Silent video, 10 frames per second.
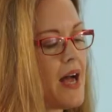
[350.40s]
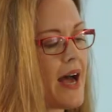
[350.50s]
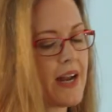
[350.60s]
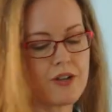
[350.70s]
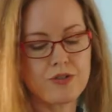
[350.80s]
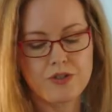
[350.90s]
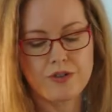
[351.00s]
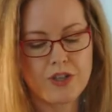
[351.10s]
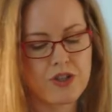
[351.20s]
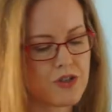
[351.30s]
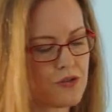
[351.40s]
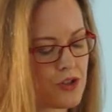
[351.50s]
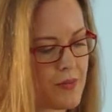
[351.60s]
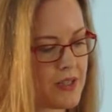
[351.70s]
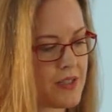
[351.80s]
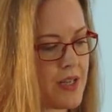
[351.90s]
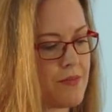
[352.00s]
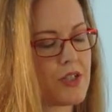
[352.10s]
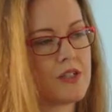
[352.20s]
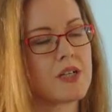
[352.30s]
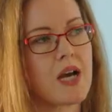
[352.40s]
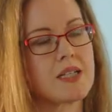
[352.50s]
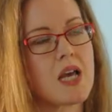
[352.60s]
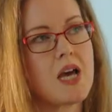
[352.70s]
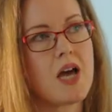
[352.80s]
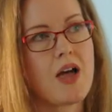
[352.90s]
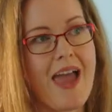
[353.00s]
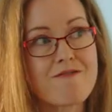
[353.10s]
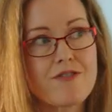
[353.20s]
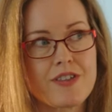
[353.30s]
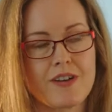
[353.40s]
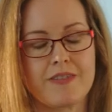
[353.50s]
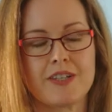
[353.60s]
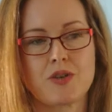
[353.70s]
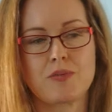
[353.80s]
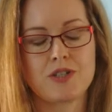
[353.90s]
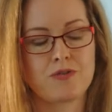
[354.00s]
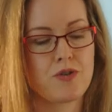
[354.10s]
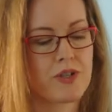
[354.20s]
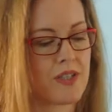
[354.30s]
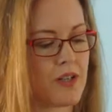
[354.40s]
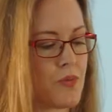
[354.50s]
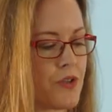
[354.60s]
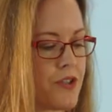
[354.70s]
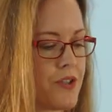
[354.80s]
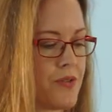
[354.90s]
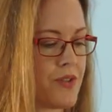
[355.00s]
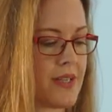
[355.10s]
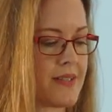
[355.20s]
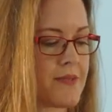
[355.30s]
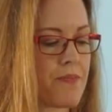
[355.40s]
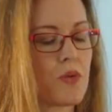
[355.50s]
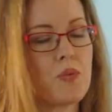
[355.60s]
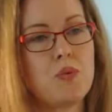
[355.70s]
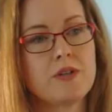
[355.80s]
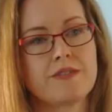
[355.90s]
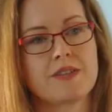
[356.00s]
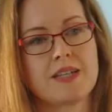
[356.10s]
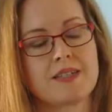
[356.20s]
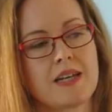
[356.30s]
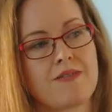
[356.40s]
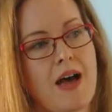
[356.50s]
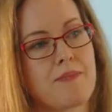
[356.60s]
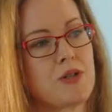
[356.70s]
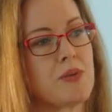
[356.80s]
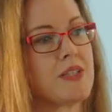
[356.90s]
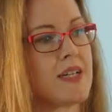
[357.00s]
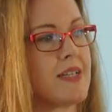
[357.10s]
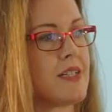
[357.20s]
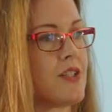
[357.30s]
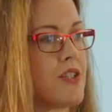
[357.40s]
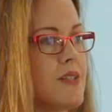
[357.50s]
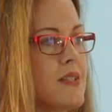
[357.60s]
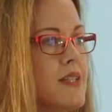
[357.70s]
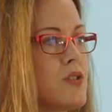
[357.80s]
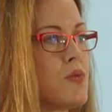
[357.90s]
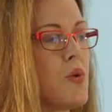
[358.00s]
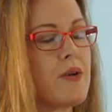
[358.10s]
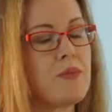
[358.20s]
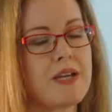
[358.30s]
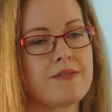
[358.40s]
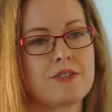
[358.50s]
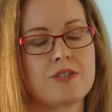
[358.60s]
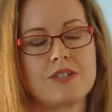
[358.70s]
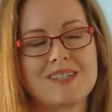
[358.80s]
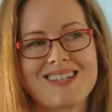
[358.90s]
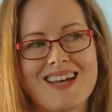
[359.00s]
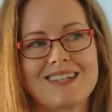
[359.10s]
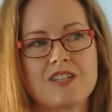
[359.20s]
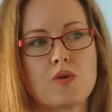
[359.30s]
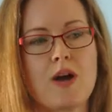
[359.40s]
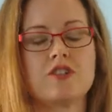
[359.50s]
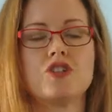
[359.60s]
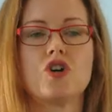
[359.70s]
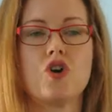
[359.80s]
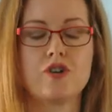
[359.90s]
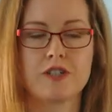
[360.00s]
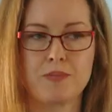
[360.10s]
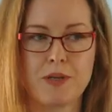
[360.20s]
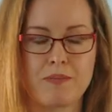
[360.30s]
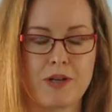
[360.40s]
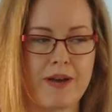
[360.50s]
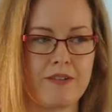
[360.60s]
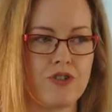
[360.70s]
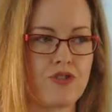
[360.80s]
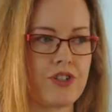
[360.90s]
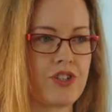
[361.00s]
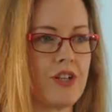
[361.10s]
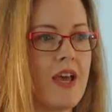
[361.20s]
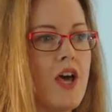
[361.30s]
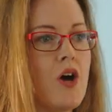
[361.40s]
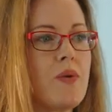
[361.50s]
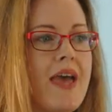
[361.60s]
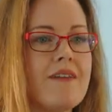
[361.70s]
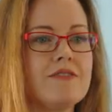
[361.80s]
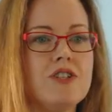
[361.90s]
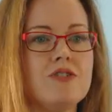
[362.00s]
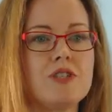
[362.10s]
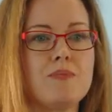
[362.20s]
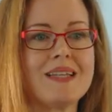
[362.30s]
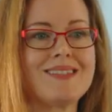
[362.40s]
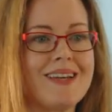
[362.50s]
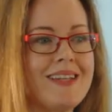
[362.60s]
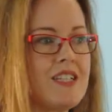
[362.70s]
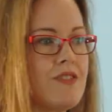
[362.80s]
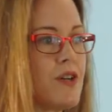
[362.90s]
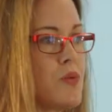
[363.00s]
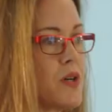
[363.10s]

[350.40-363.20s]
And I know we don't have a huge amount of time to look at everything on this, so I want to focus in on one or two things. One of the things that have happened with dietitians is when we have decided to go out and talk to people about nutrition, we haven't used the big scientific